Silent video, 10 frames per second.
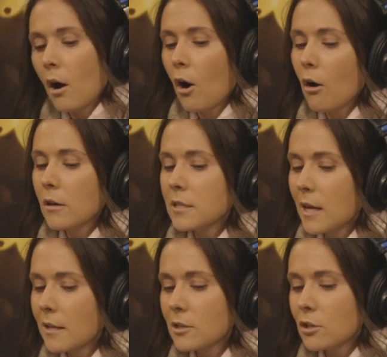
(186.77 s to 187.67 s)
All
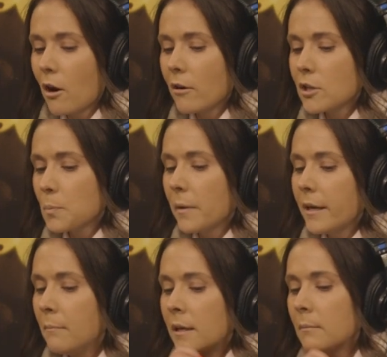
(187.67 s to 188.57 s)
Suns starters
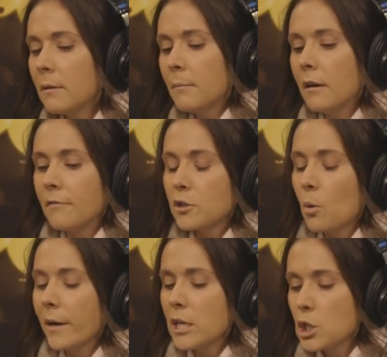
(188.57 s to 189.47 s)
played a minimum of
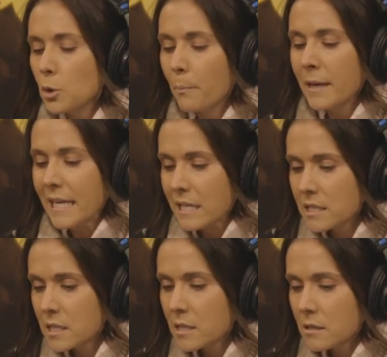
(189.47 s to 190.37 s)
22
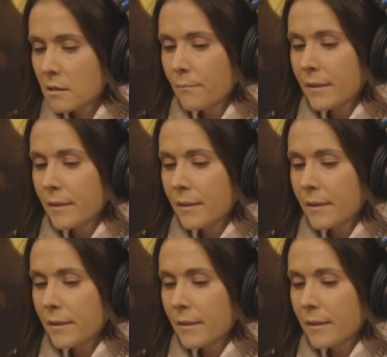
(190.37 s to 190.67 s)
minutes.